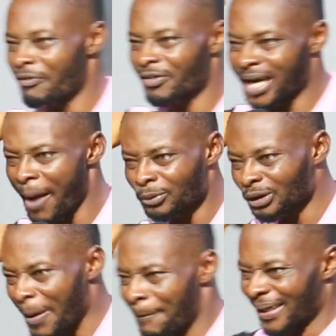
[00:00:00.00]
you have come
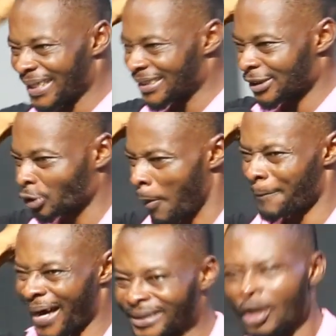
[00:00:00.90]
to the place in your
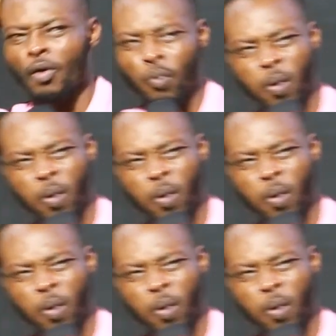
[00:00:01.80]
mind